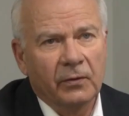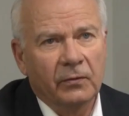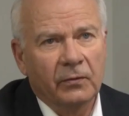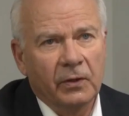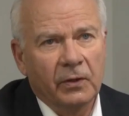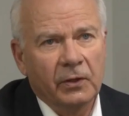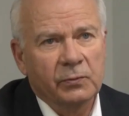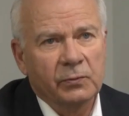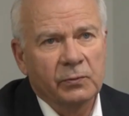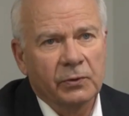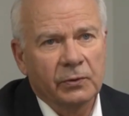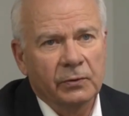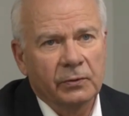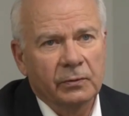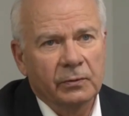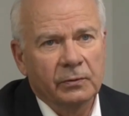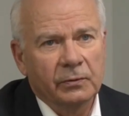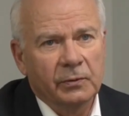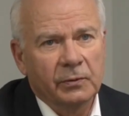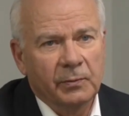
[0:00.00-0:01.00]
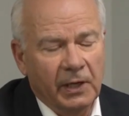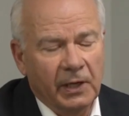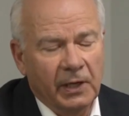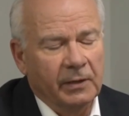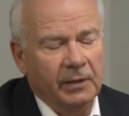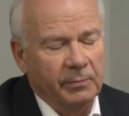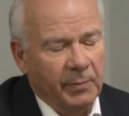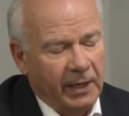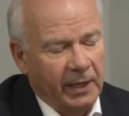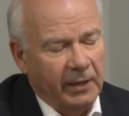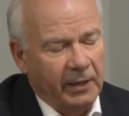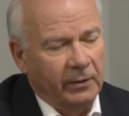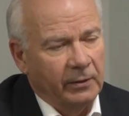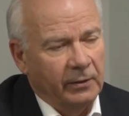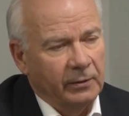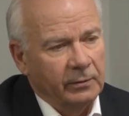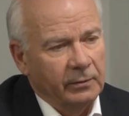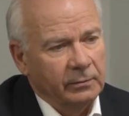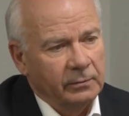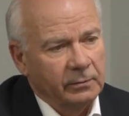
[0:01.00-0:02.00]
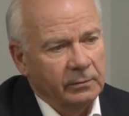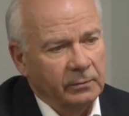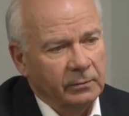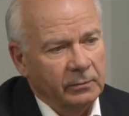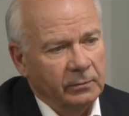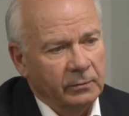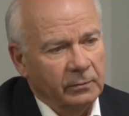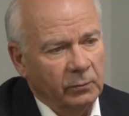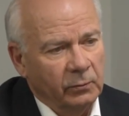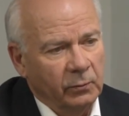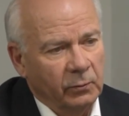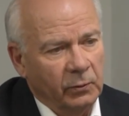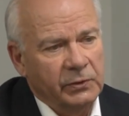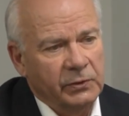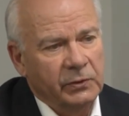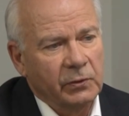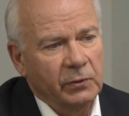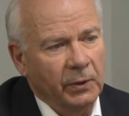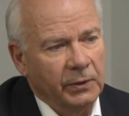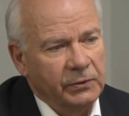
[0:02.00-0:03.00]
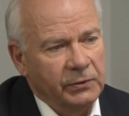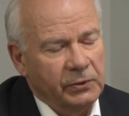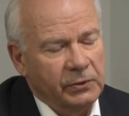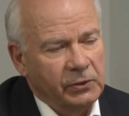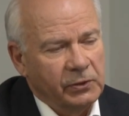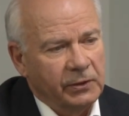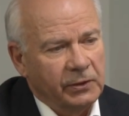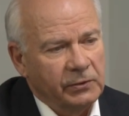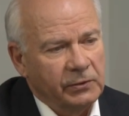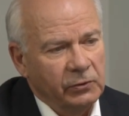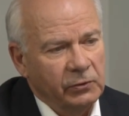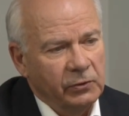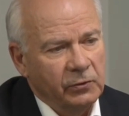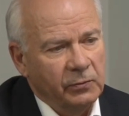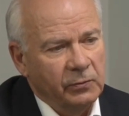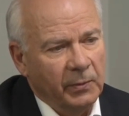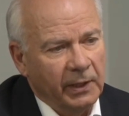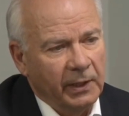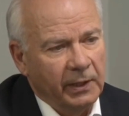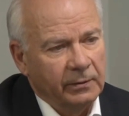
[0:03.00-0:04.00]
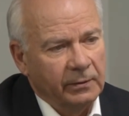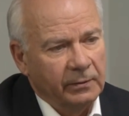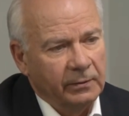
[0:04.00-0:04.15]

things were to be done better, what's the one suggestion you'd make?